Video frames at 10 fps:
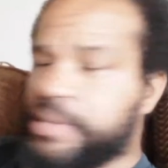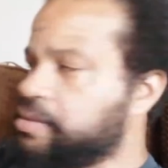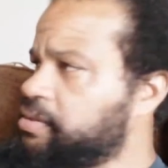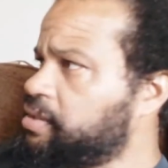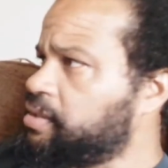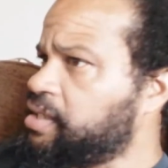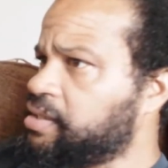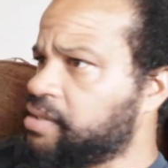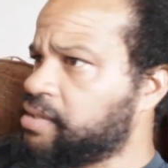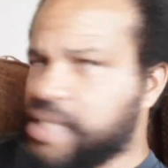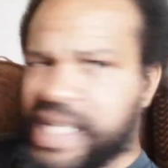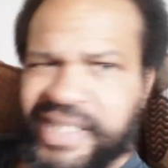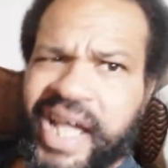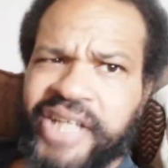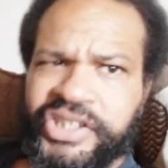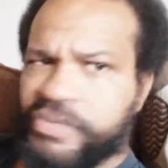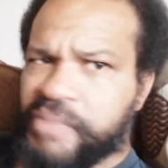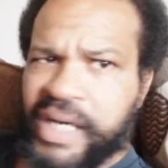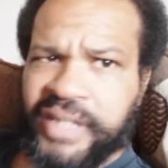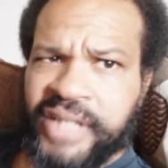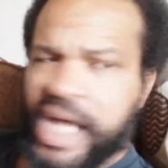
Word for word: but like that's sideshow boxing.